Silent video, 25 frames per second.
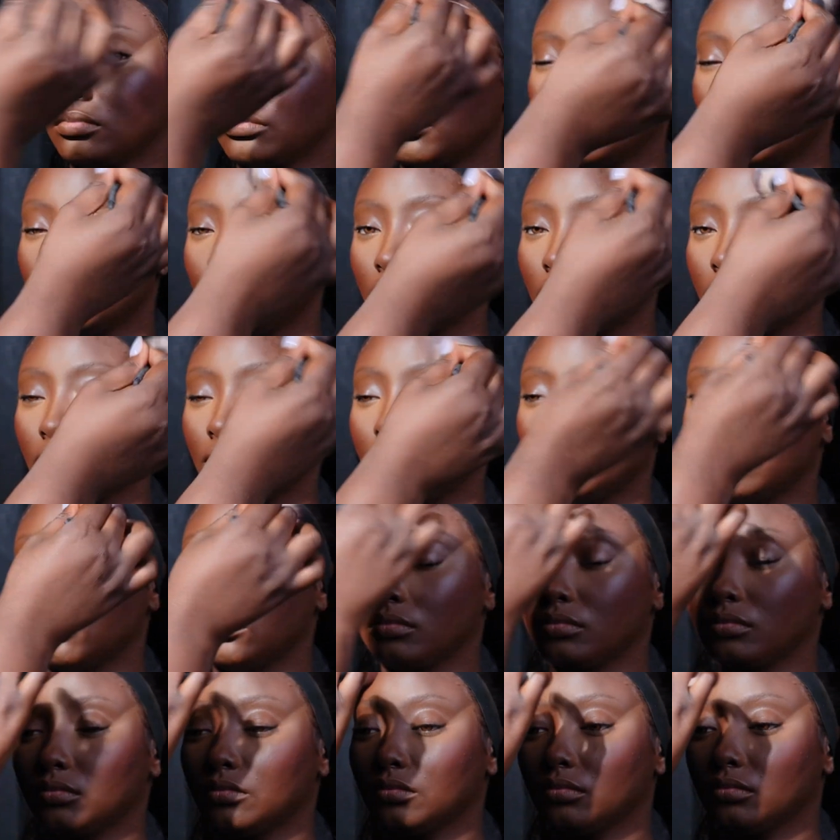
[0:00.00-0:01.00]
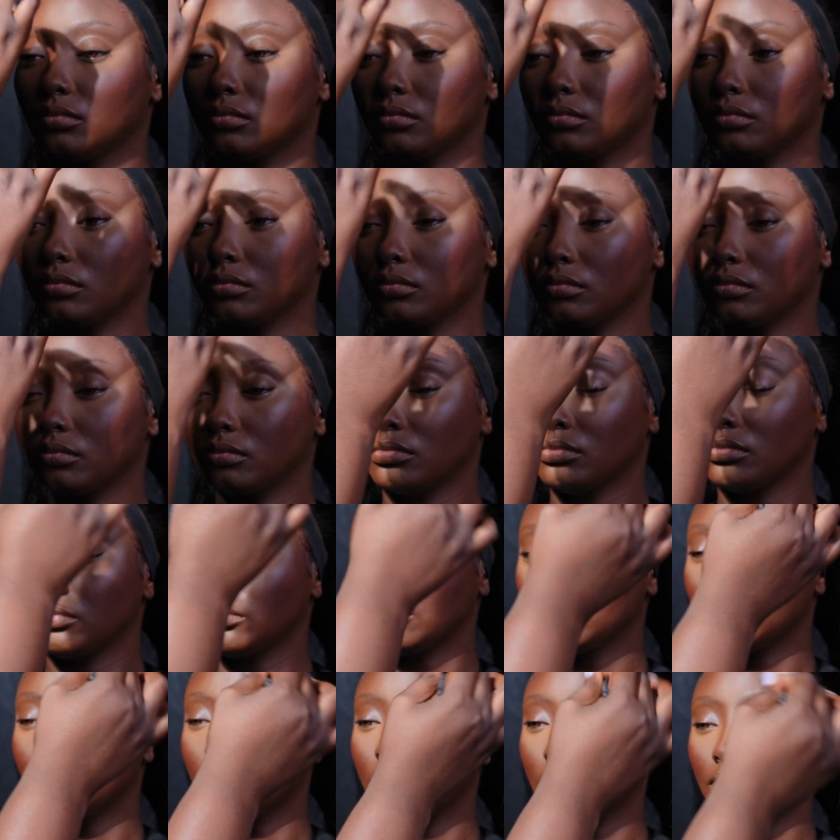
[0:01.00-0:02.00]

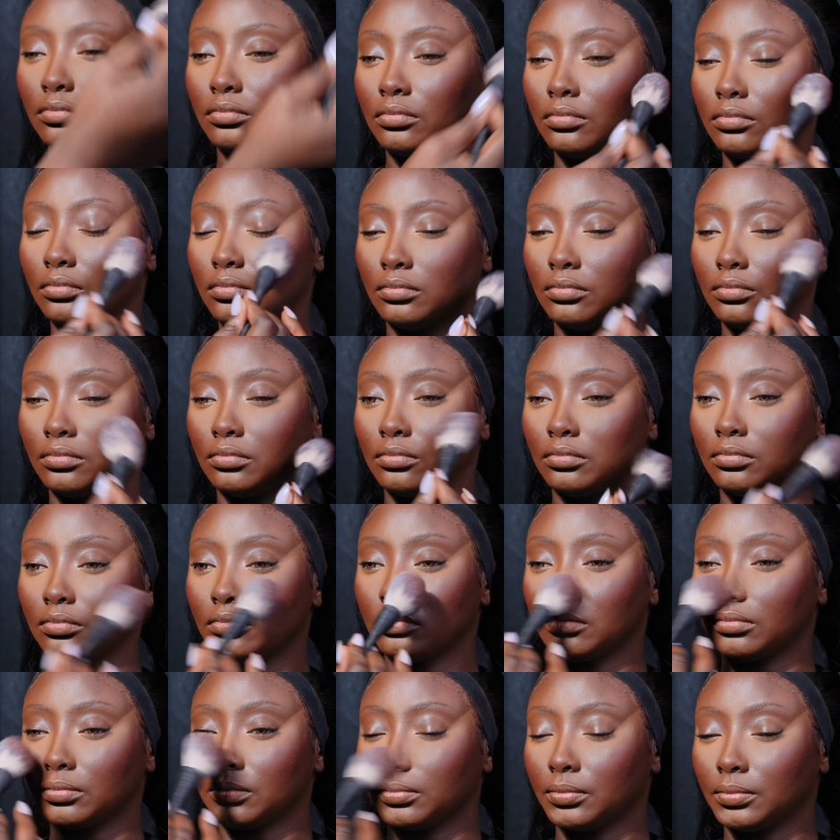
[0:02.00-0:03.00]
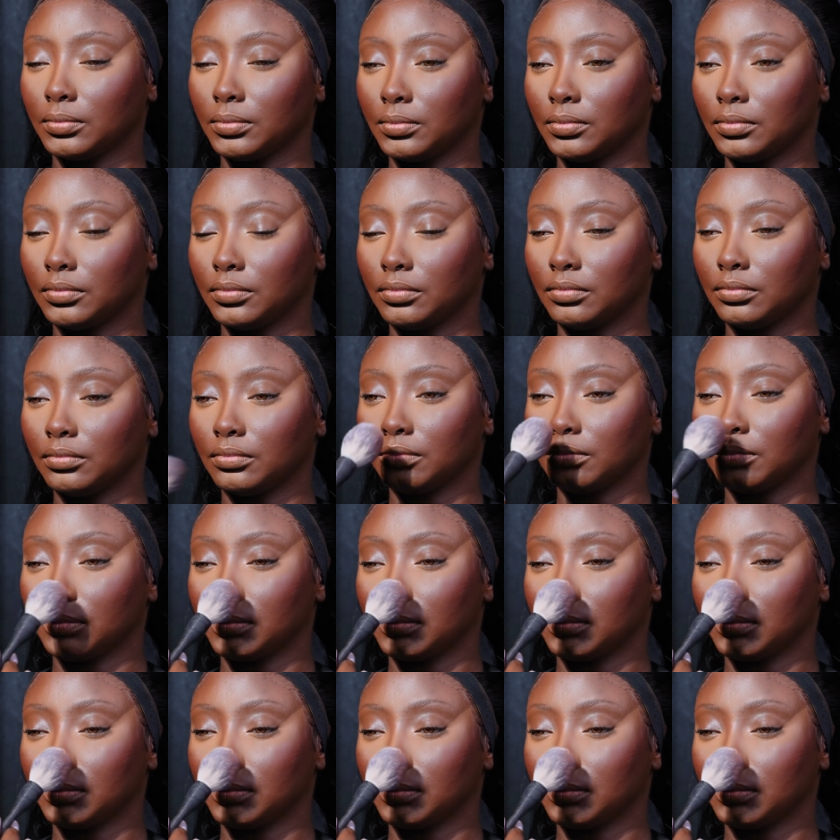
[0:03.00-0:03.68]
Nothing is said.